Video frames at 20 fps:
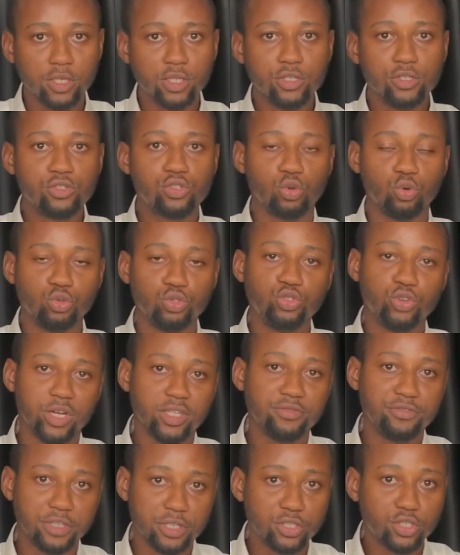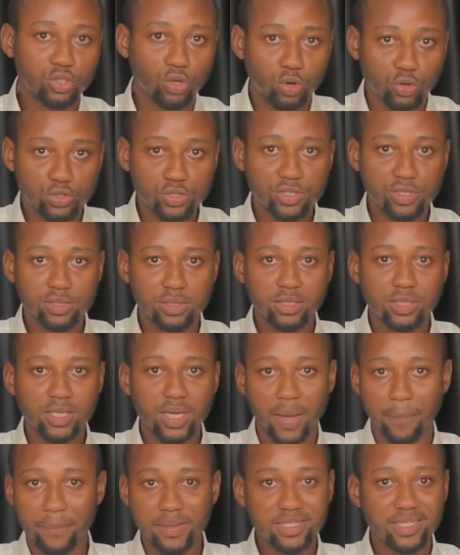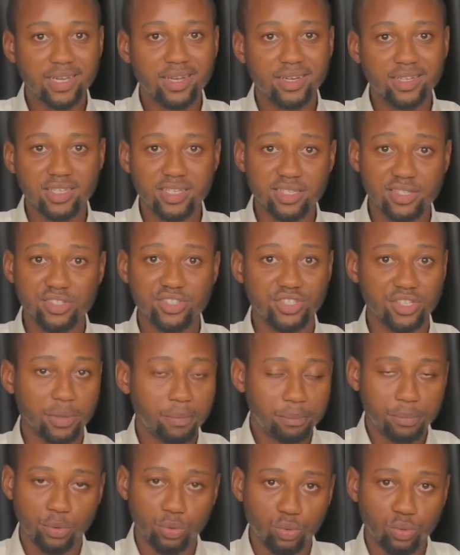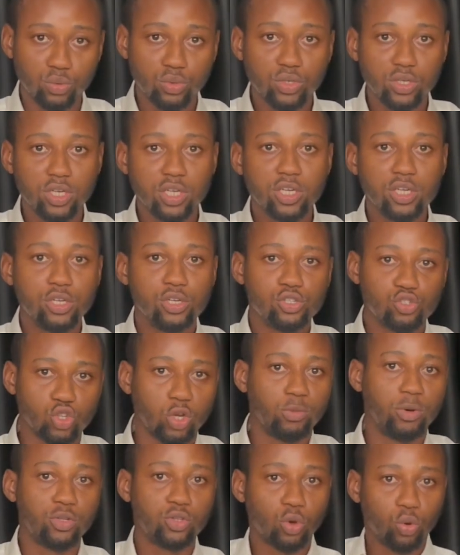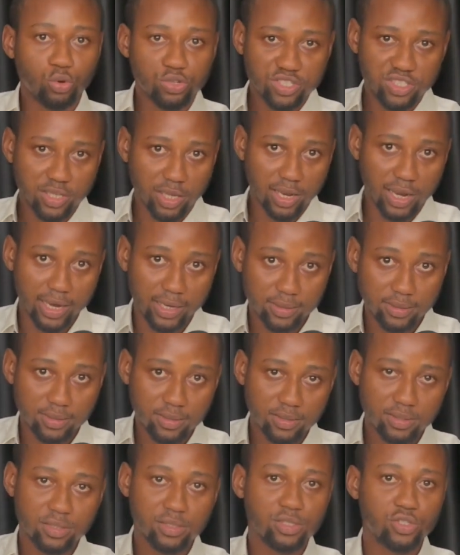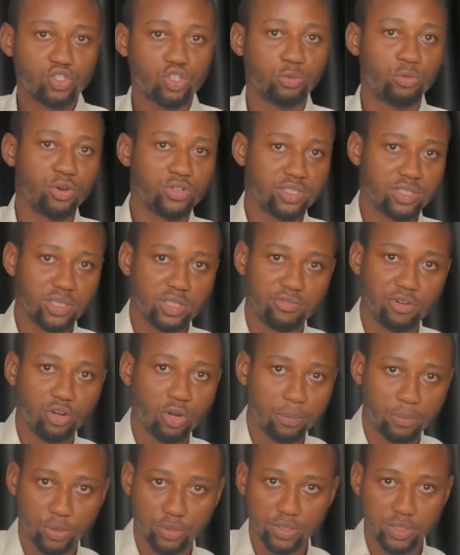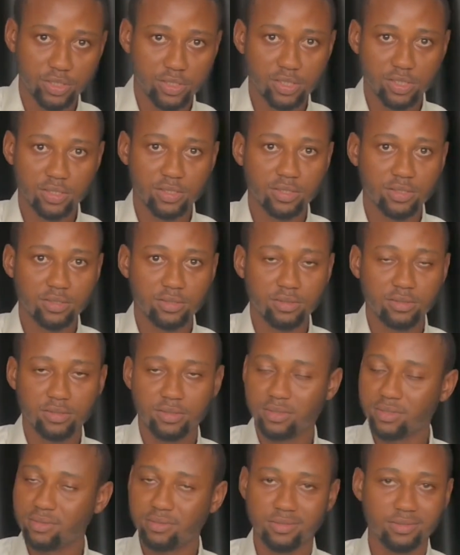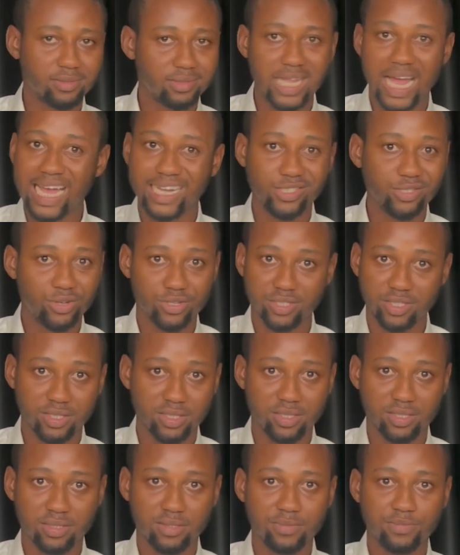So joint ventures basically is simple. Someone owns the land, someone's develop on it. That's just it.